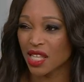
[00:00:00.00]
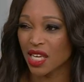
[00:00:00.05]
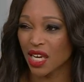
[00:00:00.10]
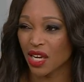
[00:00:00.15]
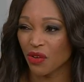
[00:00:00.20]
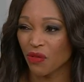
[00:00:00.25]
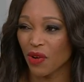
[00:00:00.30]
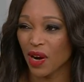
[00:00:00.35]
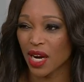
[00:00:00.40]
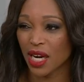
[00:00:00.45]

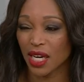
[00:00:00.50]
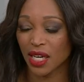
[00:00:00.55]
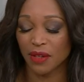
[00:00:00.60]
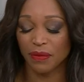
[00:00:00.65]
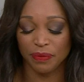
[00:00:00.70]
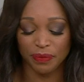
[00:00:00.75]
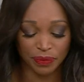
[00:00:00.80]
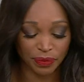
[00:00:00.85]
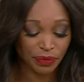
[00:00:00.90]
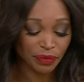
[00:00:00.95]
Yes, right?
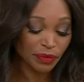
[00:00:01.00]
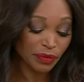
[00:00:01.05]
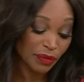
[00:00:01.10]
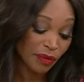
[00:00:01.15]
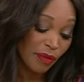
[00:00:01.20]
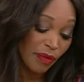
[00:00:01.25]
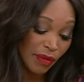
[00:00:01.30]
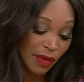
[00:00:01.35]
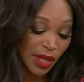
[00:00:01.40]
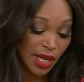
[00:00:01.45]
absolutely.
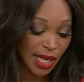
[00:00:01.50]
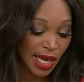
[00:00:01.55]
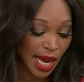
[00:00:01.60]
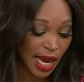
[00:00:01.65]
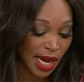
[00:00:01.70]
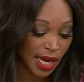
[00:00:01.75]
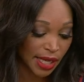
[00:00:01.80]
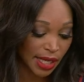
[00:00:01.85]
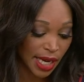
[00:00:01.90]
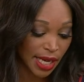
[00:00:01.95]
Yeah.
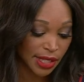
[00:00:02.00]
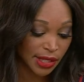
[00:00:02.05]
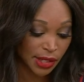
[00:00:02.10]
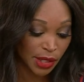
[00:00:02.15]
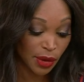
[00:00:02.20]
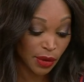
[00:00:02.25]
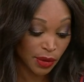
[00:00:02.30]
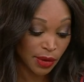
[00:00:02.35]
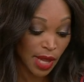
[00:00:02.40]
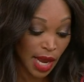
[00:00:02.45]
Yeah, and
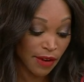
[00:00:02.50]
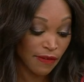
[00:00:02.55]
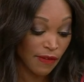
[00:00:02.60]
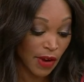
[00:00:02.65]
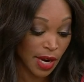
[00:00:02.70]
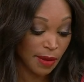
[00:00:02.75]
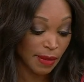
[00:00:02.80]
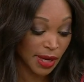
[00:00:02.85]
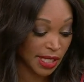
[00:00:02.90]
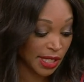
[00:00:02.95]
so I
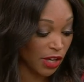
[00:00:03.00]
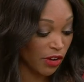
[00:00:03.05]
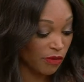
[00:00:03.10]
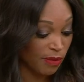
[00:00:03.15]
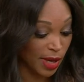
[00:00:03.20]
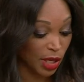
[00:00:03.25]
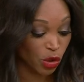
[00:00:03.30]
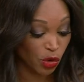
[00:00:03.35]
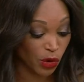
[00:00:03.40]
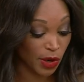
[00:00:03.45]
find myself
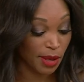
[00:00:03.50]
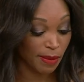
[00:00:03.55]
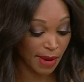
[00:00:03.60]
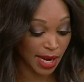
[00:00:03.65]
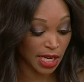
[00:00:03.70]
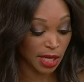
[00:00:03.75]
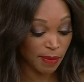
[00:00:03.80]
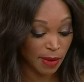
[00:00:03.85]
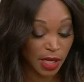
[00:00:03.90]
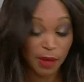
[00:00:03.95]
mentoring
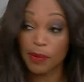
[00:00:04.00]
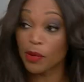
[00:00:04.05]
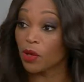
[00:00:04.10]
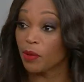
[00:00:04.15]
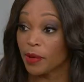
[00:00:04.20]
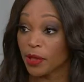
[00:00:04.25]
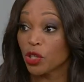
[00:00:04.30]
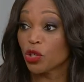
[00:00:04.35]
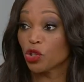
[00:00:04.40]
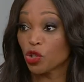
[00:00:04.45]
many people,
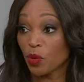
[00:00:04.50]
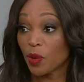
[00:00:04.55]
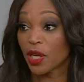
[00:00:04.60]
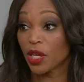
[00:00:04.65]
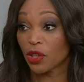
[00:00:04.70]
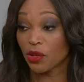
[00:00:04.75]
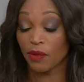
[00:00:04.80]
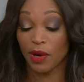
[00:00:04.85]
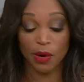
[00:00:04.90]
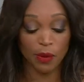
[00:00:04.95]
but they're yes. doing
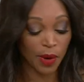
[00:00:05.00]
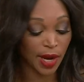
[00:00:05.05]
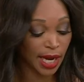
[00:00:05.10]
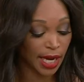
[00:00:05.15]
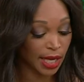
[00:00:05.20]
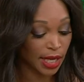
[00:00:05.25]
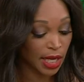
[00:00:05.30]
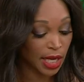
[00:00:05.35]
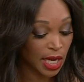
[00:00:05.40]
it the right way. Yeah.